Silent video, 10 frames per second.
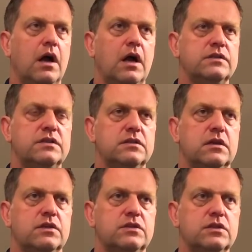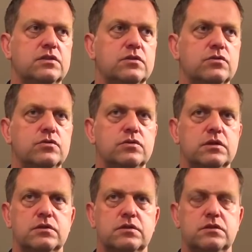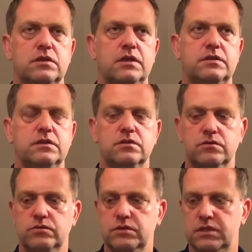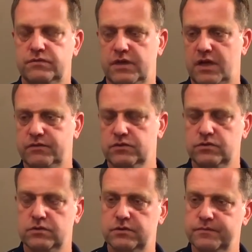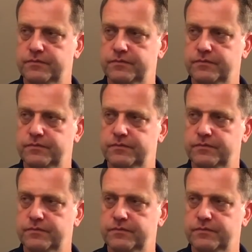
I think the rule. I think the rule that we have is good.